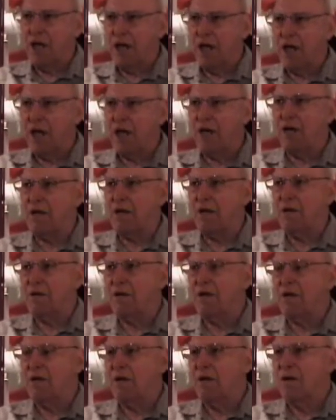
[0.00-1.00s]
had
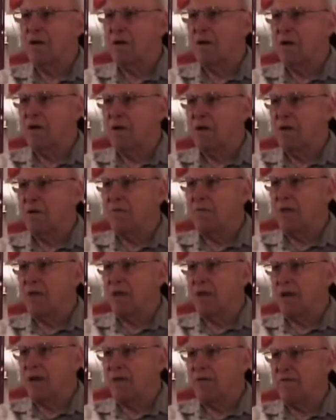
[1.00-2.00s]

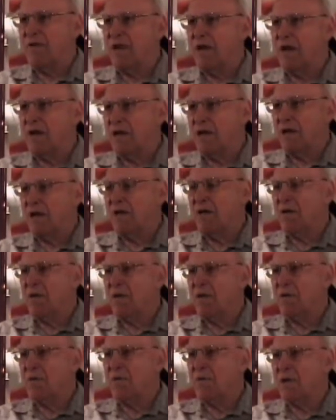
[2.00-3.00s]
when they finally
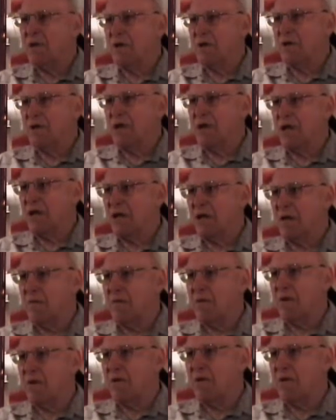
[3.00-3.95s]
opened the thing up,